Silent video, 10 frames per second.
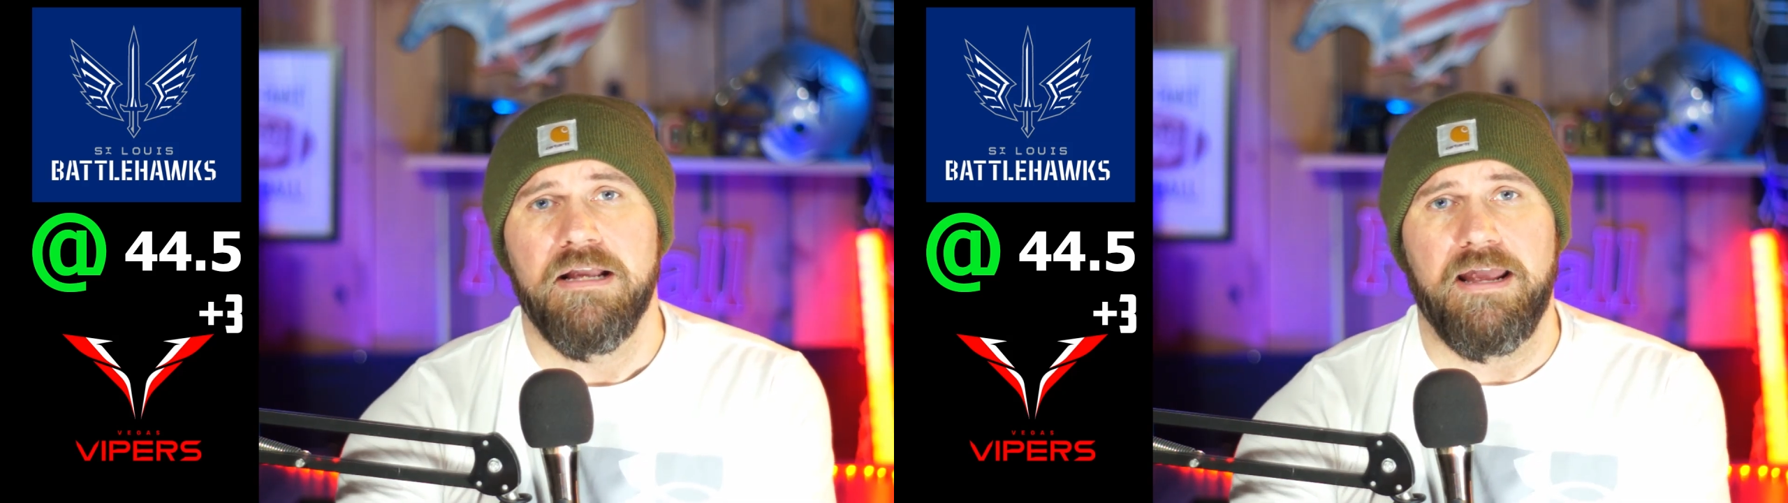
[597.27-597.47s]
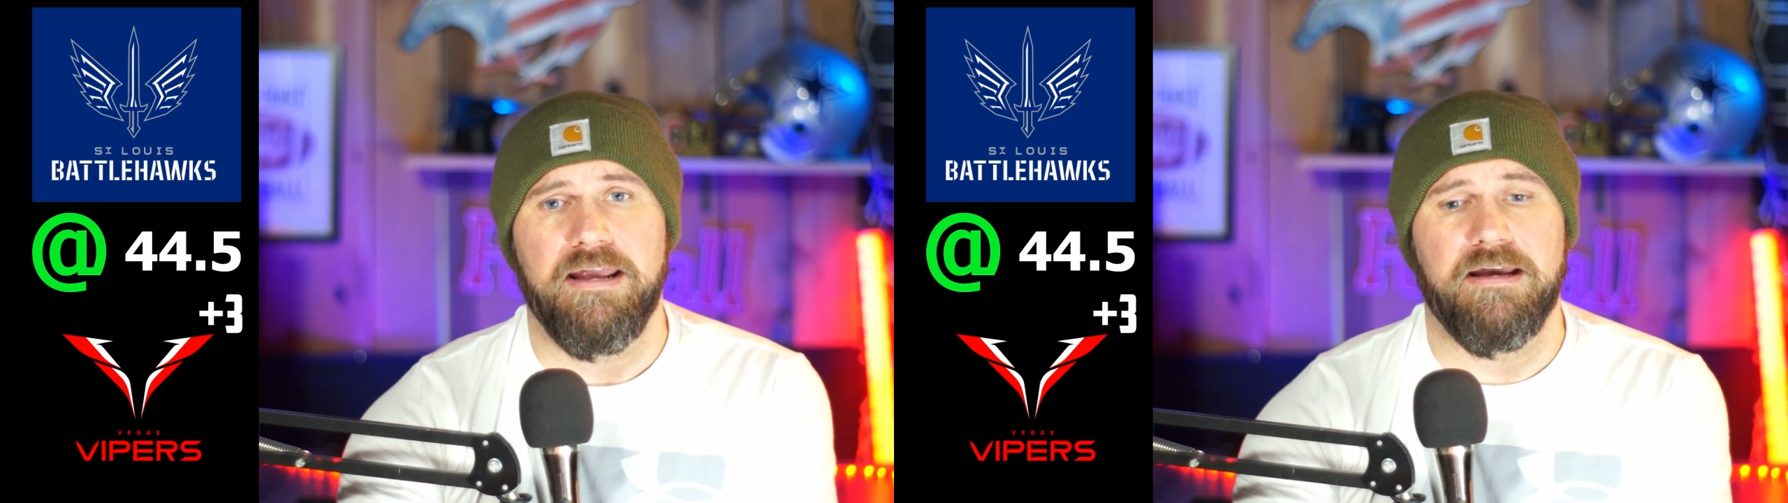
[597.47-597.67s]

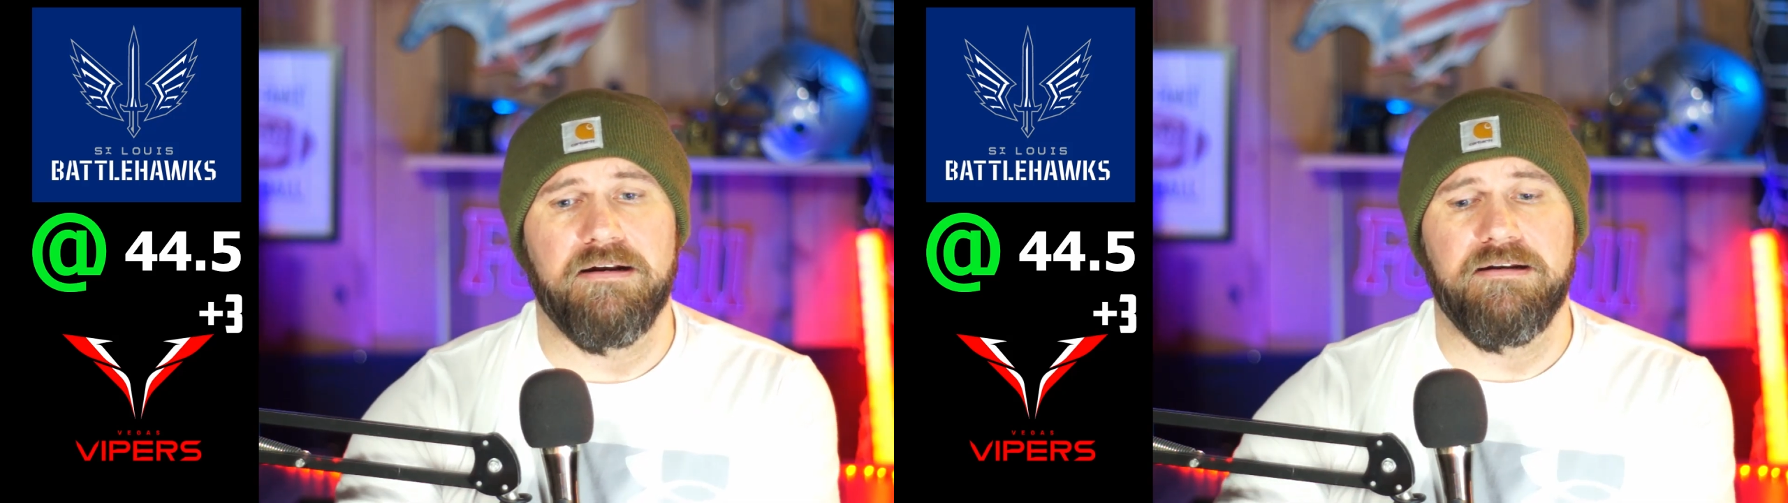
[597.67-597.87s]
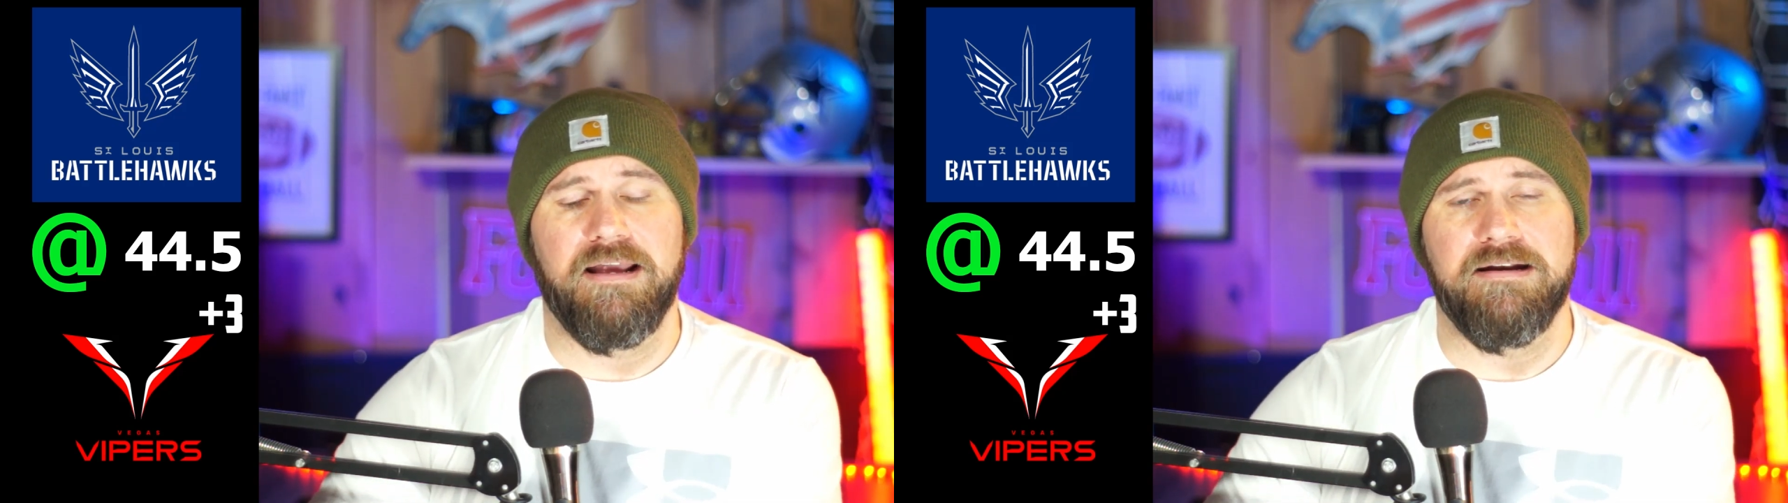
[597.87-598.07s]

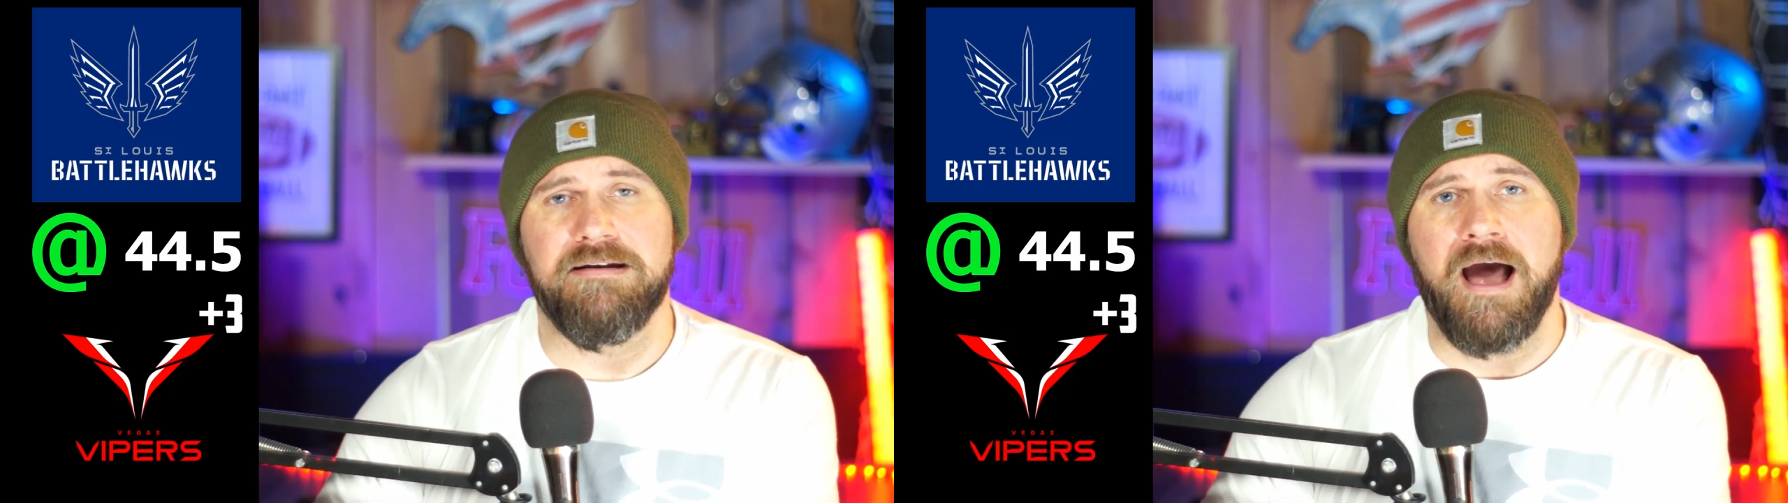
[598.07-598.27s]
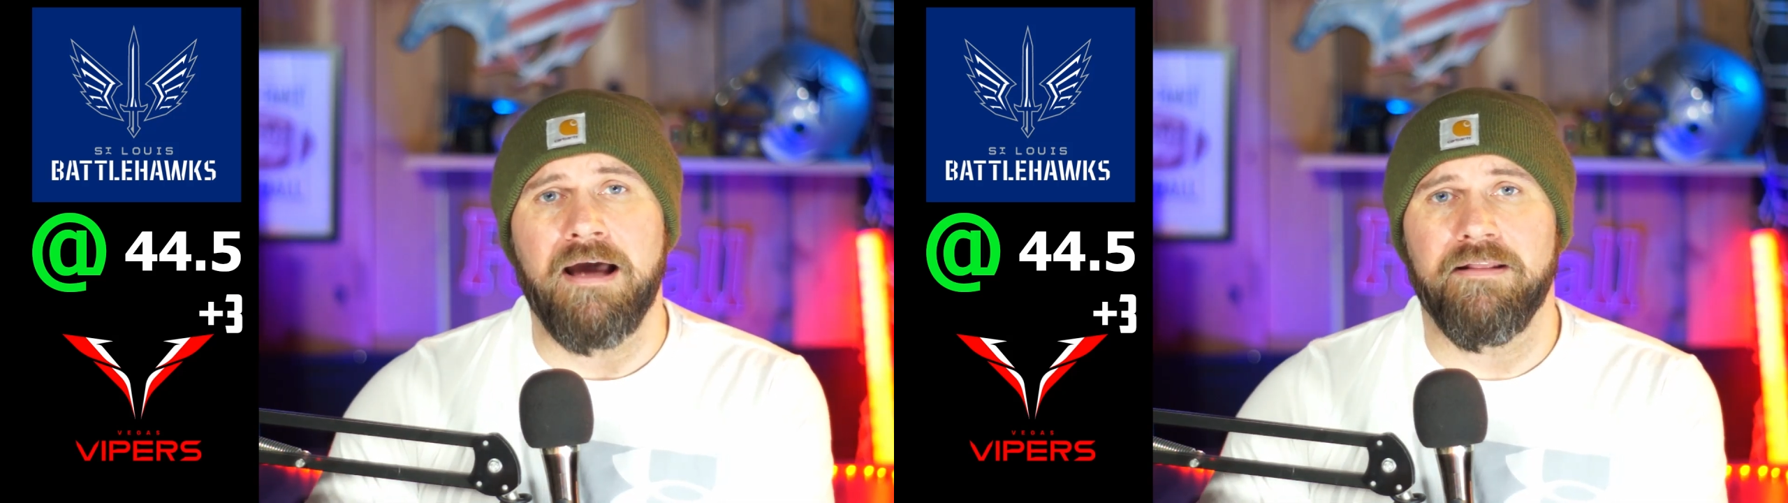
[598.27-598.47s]
and
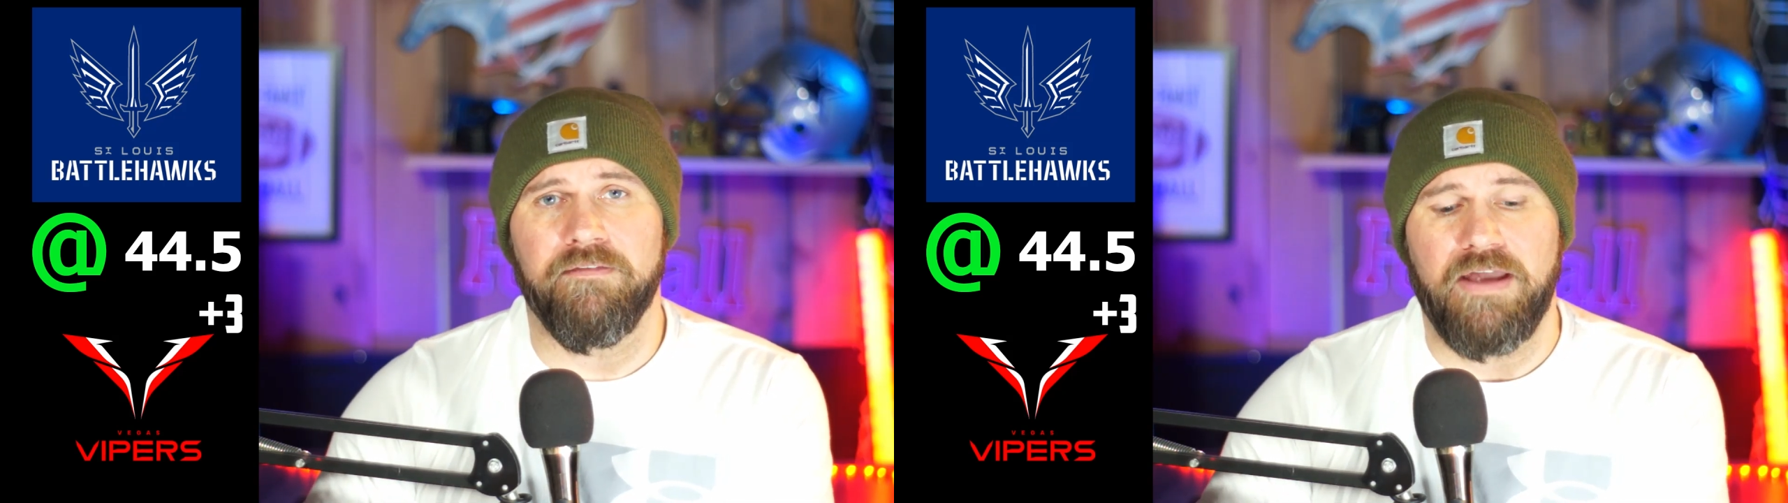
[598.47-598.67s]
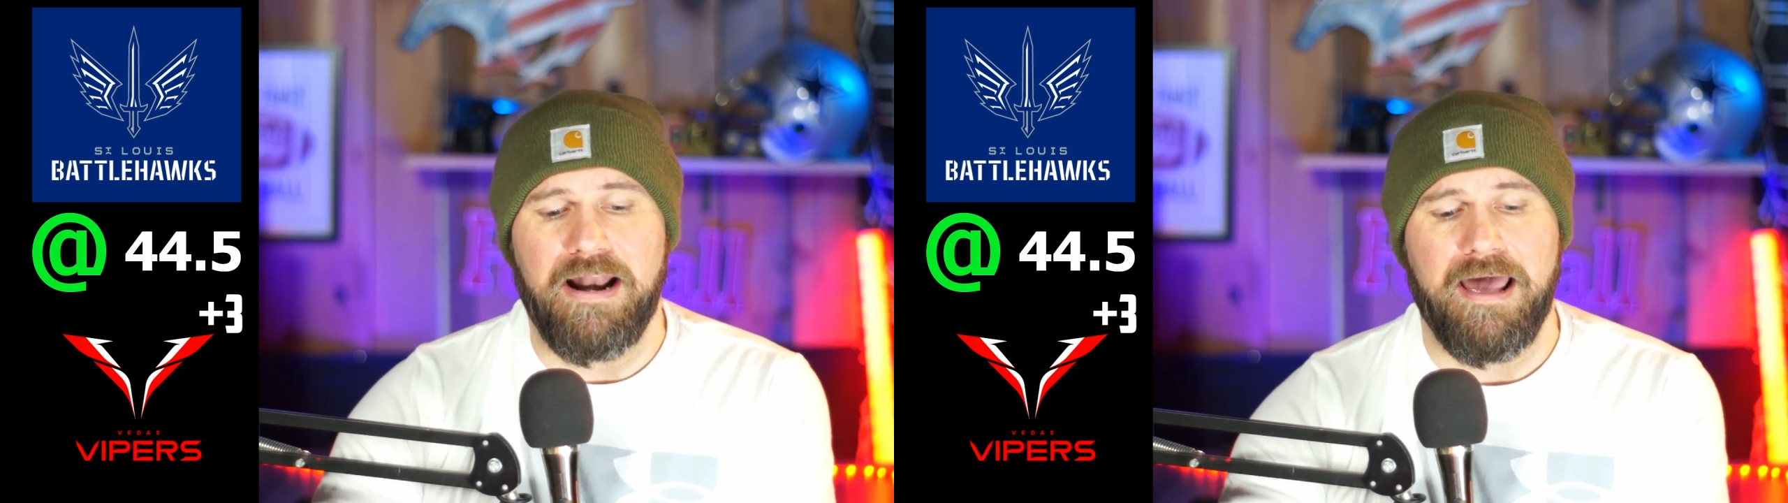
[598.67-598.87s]
not
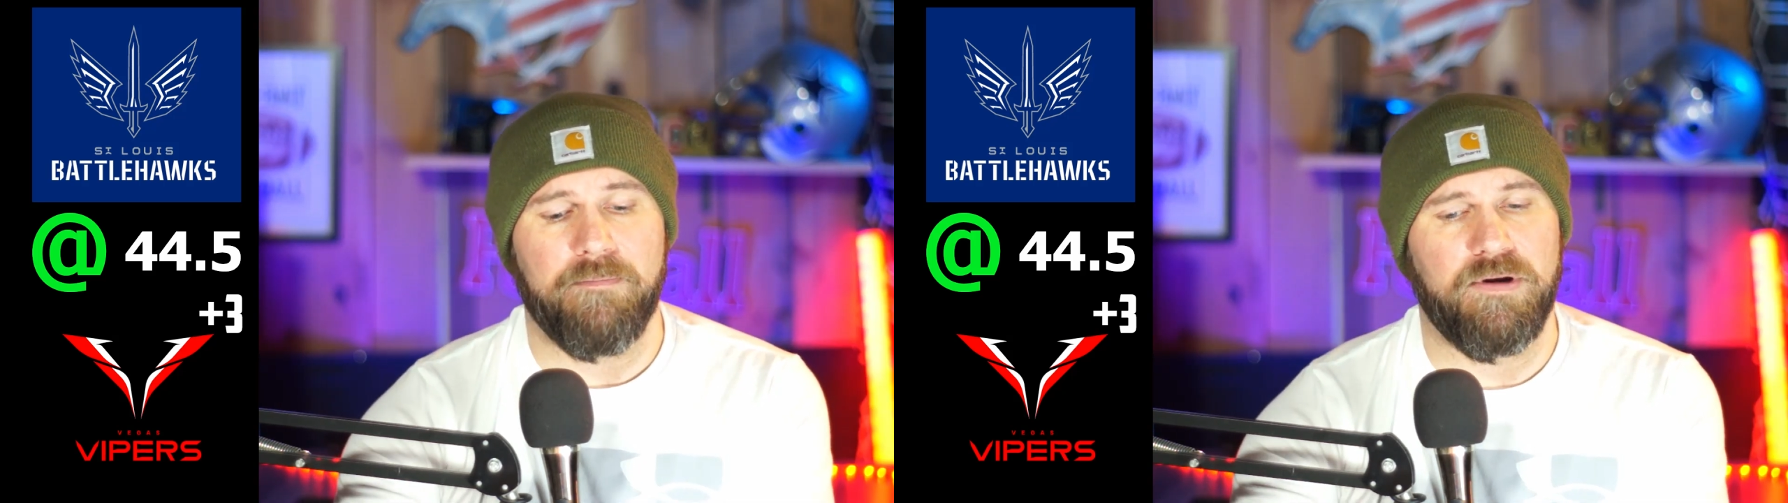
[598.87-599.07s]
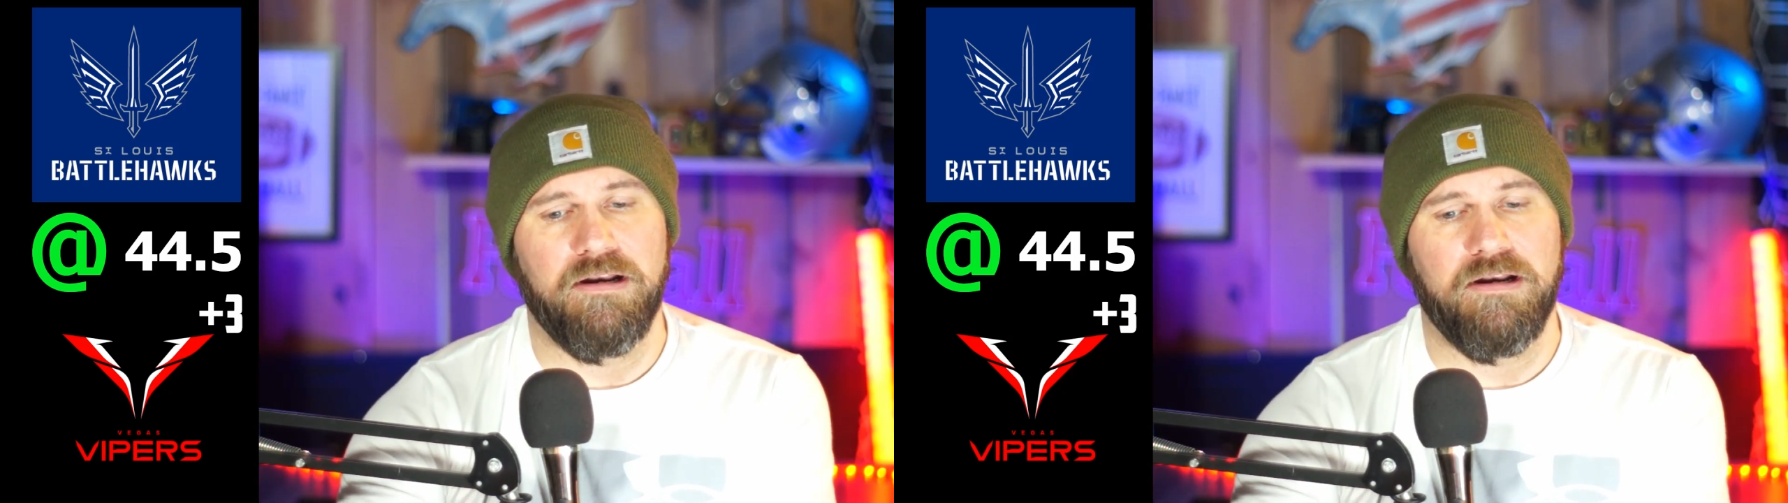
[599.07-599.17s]
that happen.